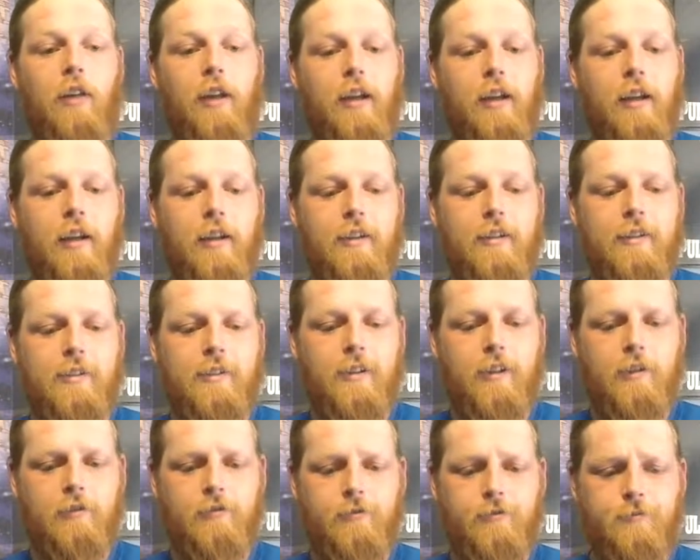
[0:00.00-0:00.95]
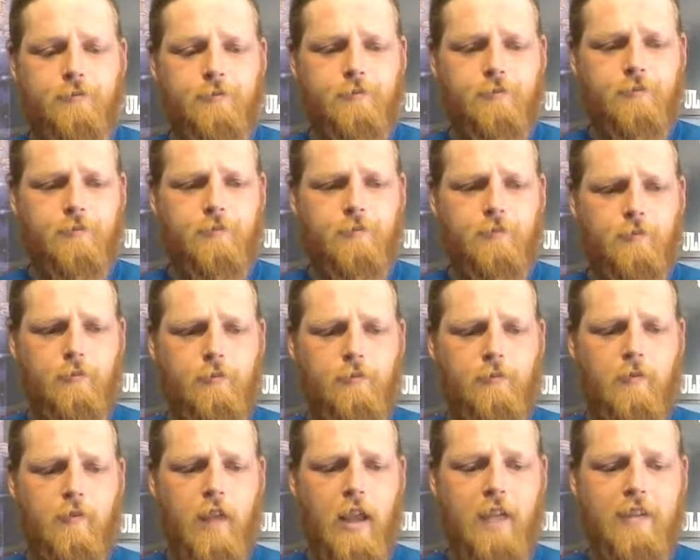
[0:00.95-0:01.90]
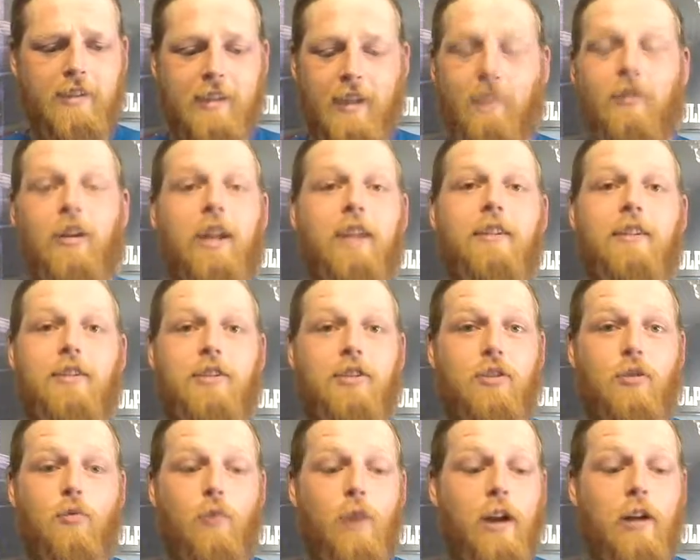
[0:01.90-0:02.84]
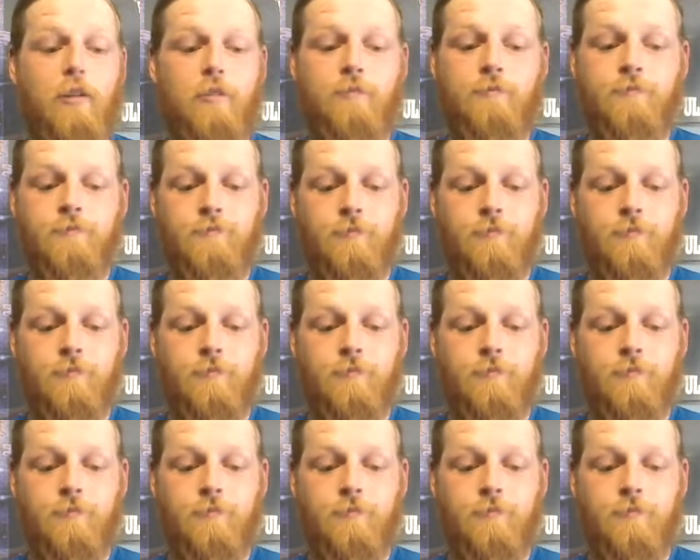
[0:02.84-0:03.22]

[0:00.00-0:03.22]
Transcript: that kind of stuff. And 7 ended so well.